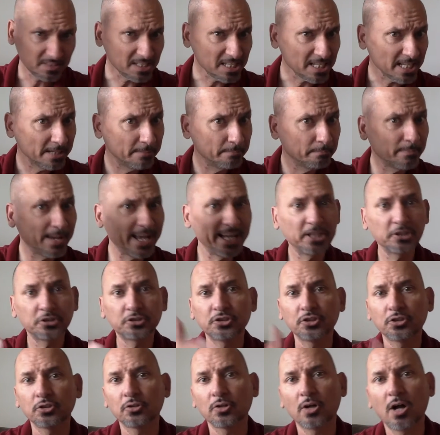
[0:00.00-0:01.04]
make
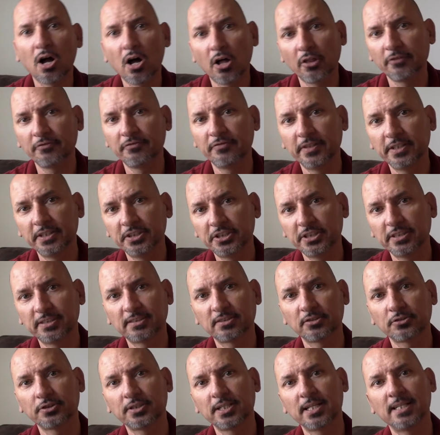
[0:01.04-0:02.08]
sure all the finishes
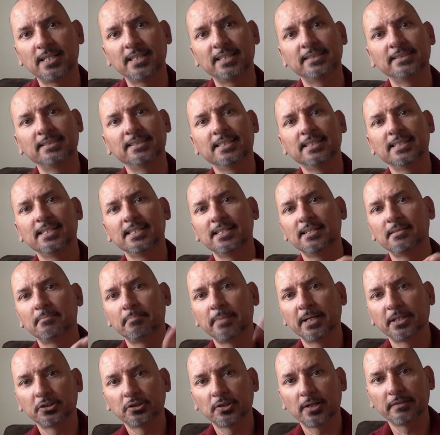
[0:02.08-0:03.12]
are done,
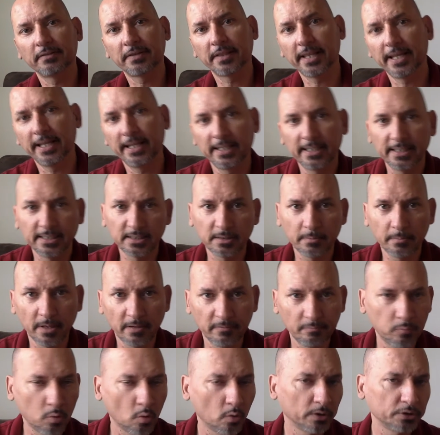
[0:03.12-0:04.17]
make sure everything is above
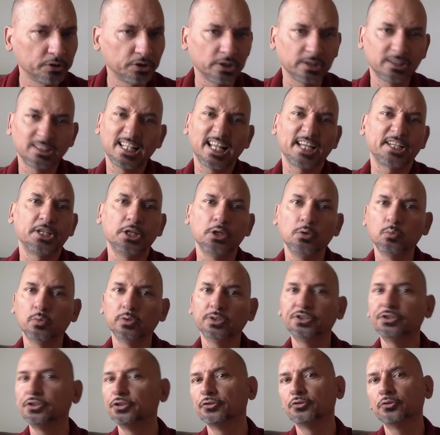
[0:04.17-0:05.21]
board, just like you
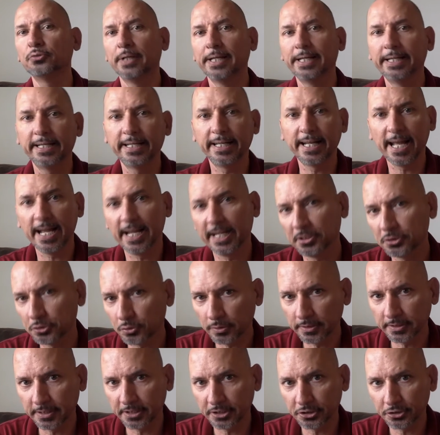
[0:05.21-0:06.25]
would do in a
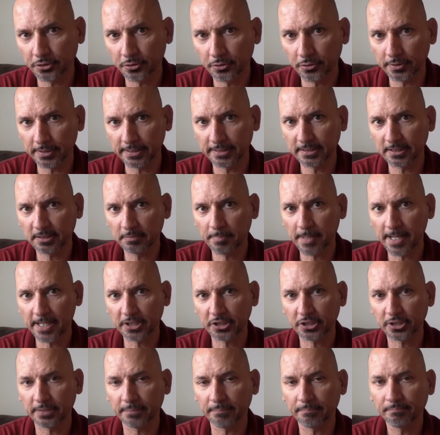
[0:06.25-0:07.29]
traditional
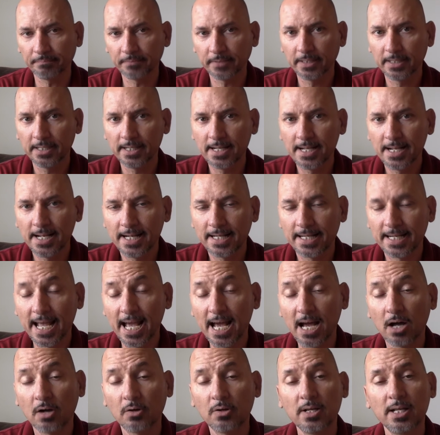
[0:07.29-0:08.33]
inspection.
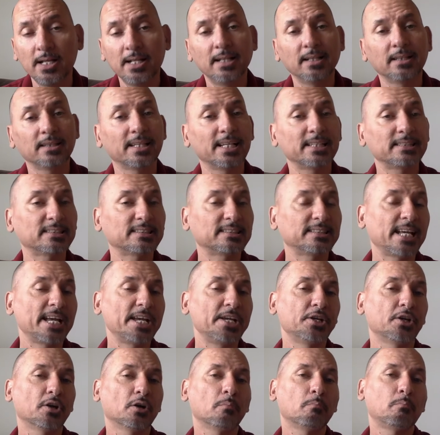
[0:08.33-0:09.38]
Now, let's say
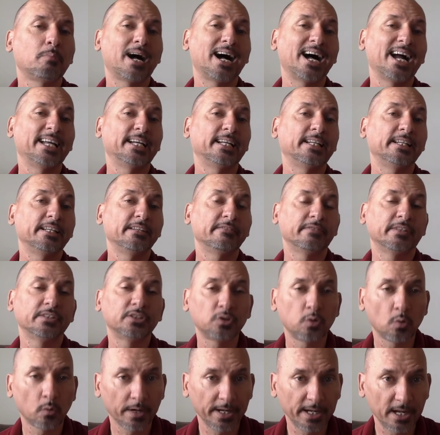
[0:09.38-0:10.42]
you're buying an
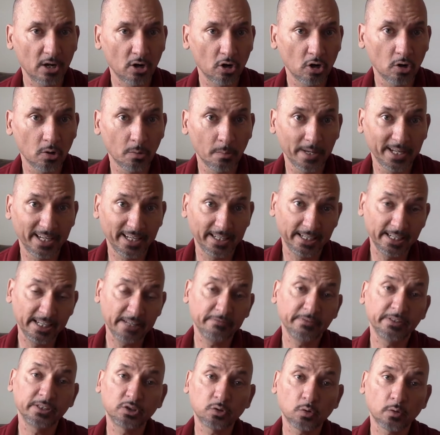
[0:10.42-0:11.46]
inventory home, and an
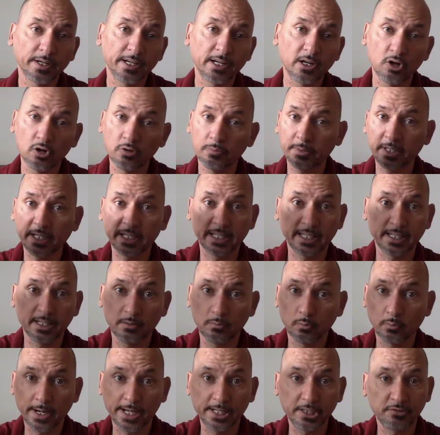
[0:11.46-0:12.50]
inventory home can
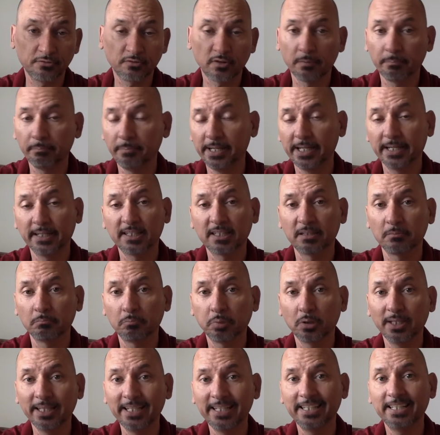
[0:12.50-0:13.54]
range from being
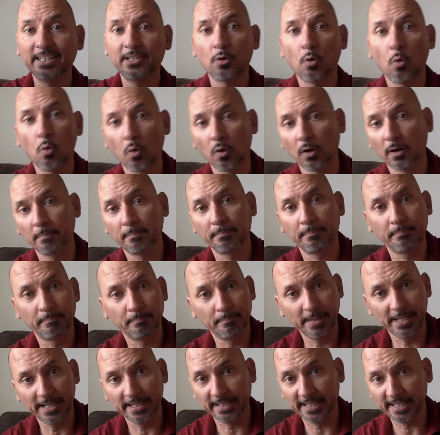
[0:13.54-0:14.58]
completed or
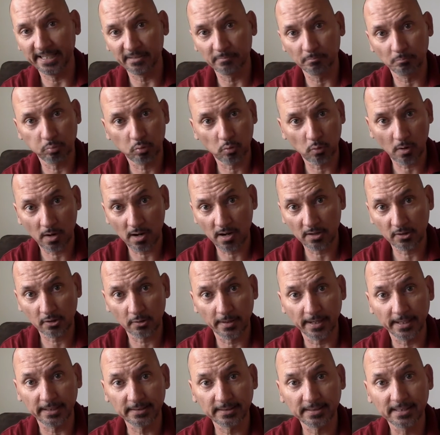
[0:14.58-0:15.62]
being in
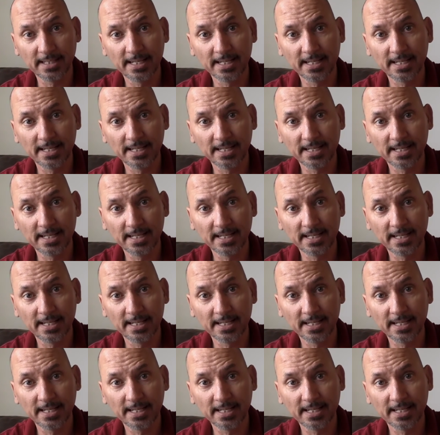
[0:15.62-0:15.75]
progress.